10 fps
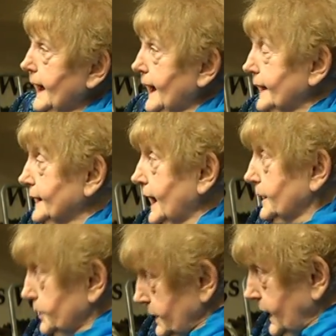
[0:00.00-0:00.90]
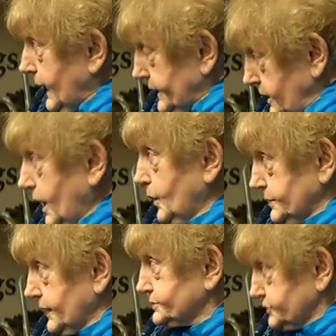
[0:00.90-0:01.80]
And I know
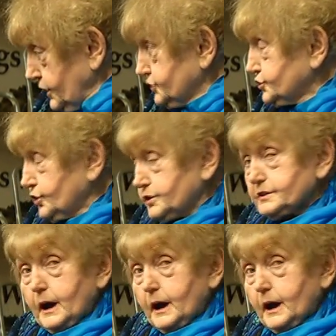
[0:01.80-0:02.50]
that teachers